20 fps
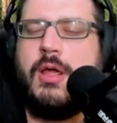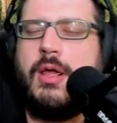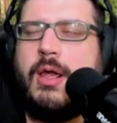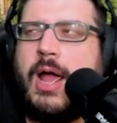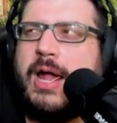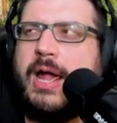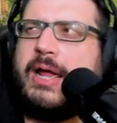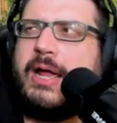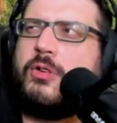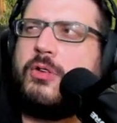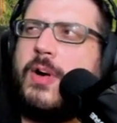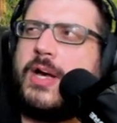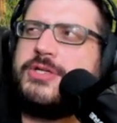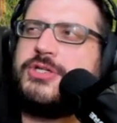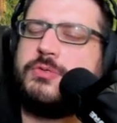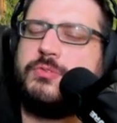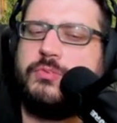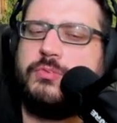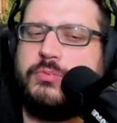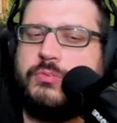I got a
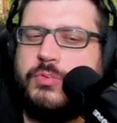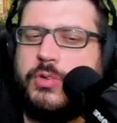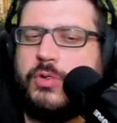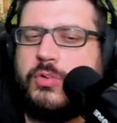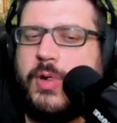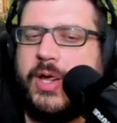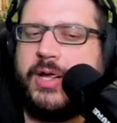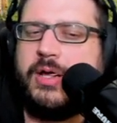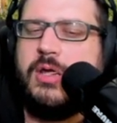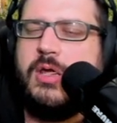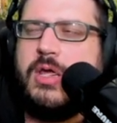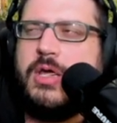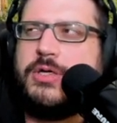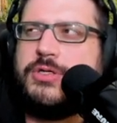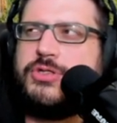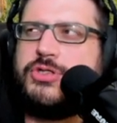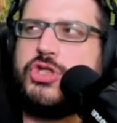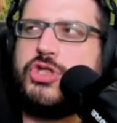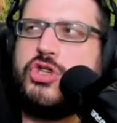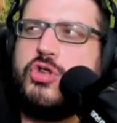question real quick.
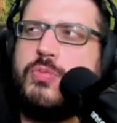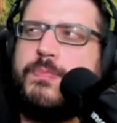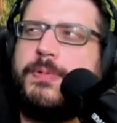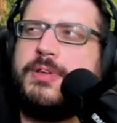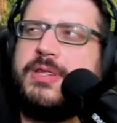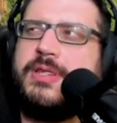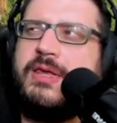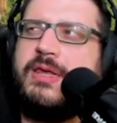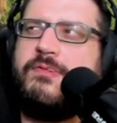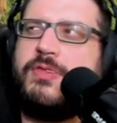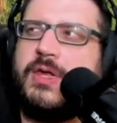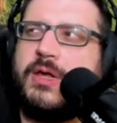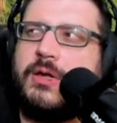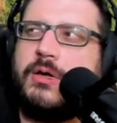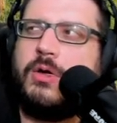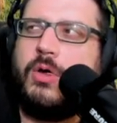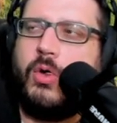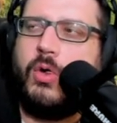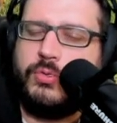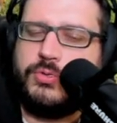Do you believe
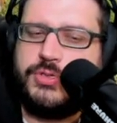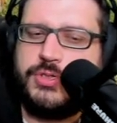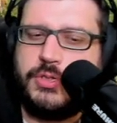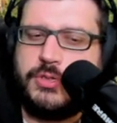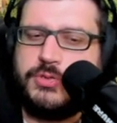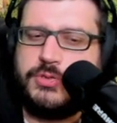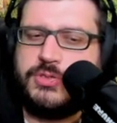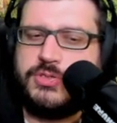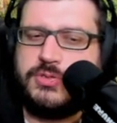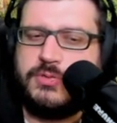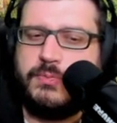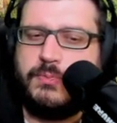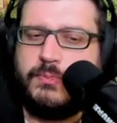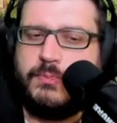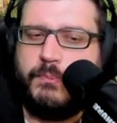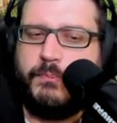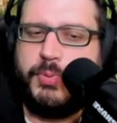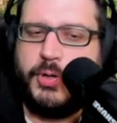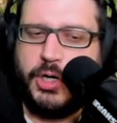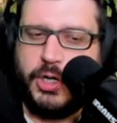that culture's
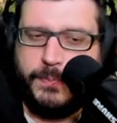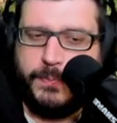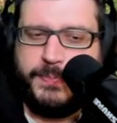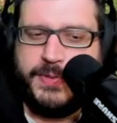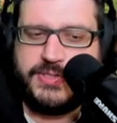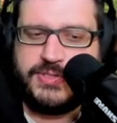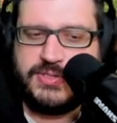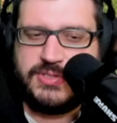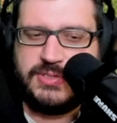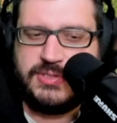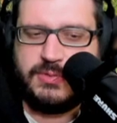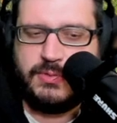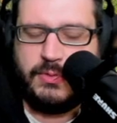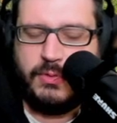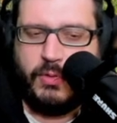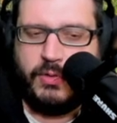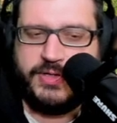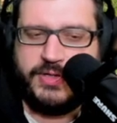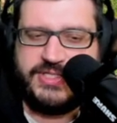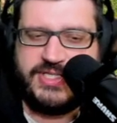purpose
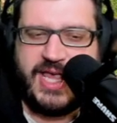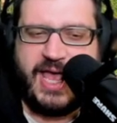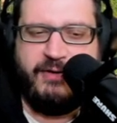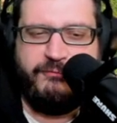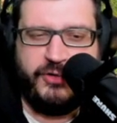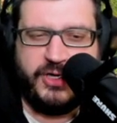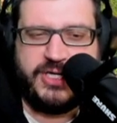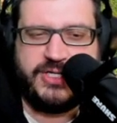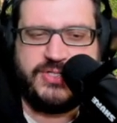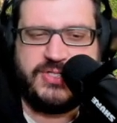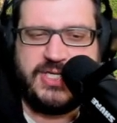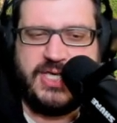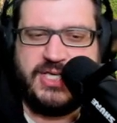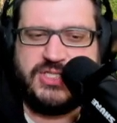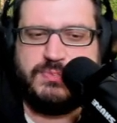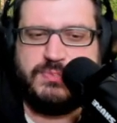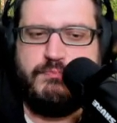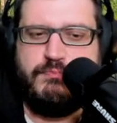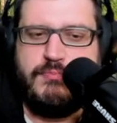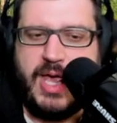or its efficacy
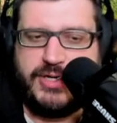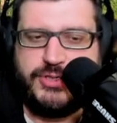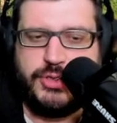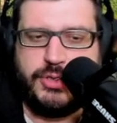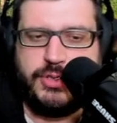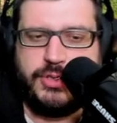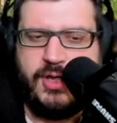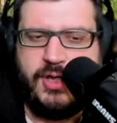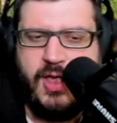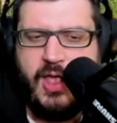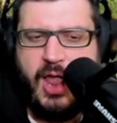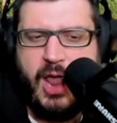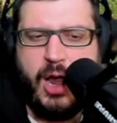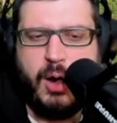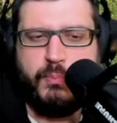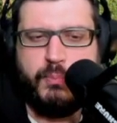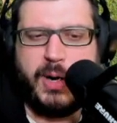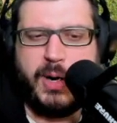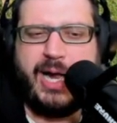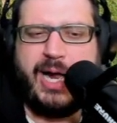is measured
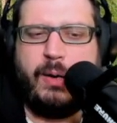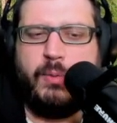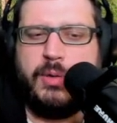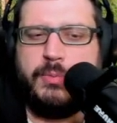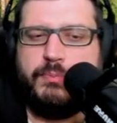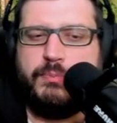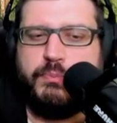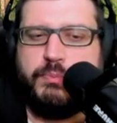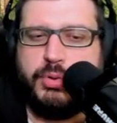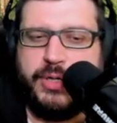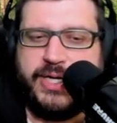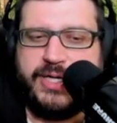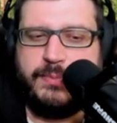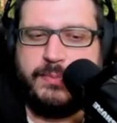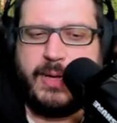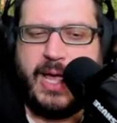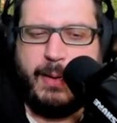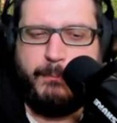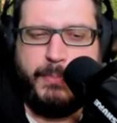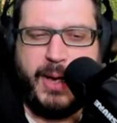by how
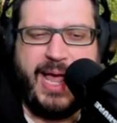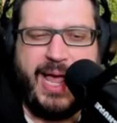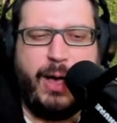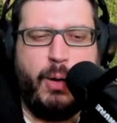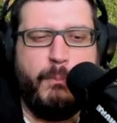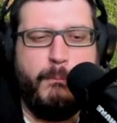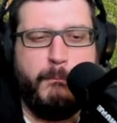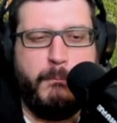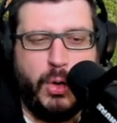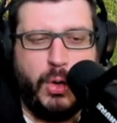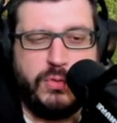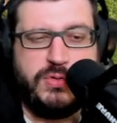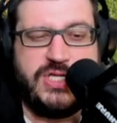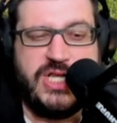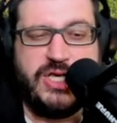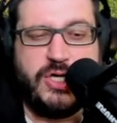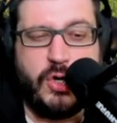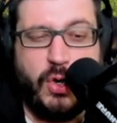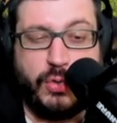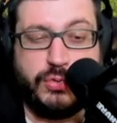
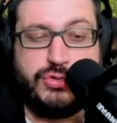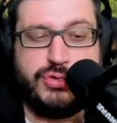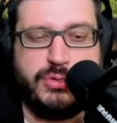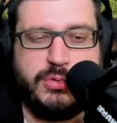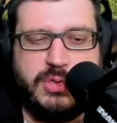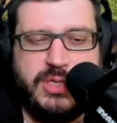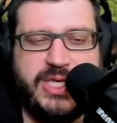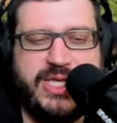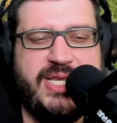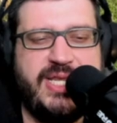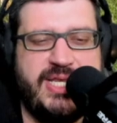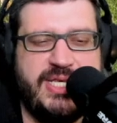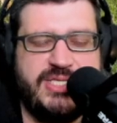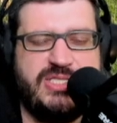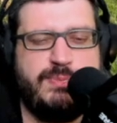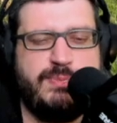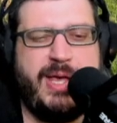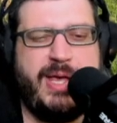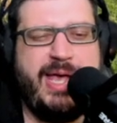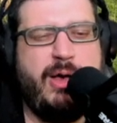multicultural it
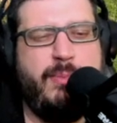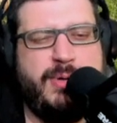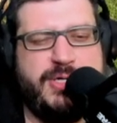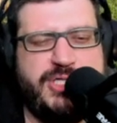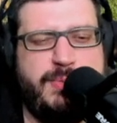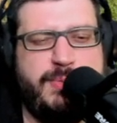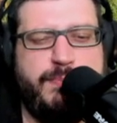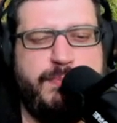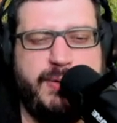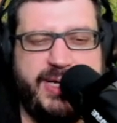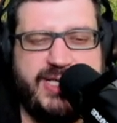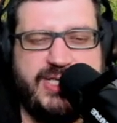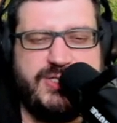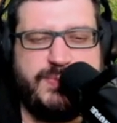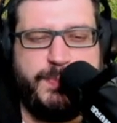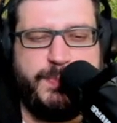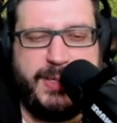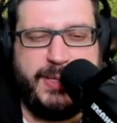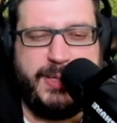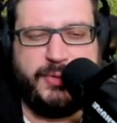is, by how much it
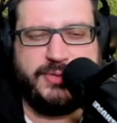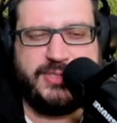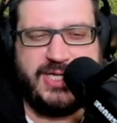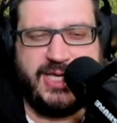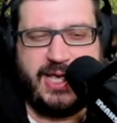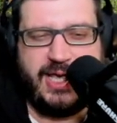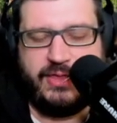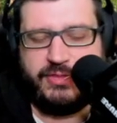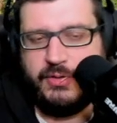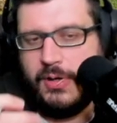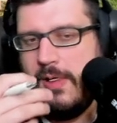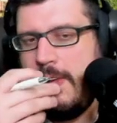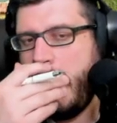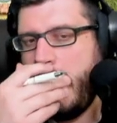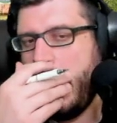brings people together?